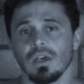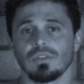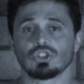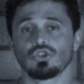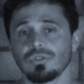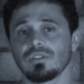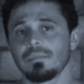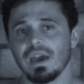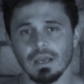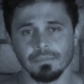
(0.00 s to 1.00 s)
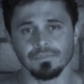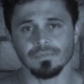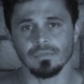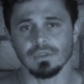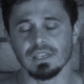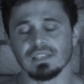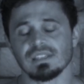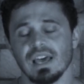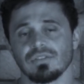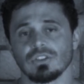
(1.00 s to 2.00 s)
The truth of the matter is
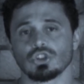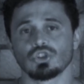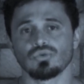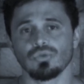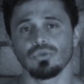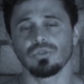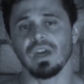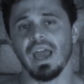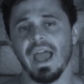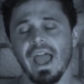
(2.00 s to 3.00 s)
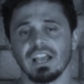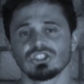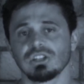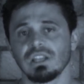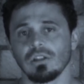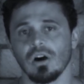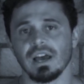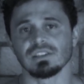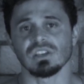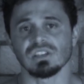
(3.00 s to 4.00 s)
that the truth actually
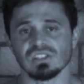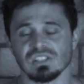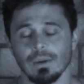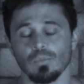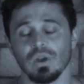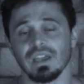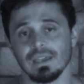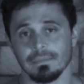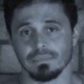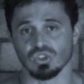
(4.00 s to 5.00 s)
lies somewhere in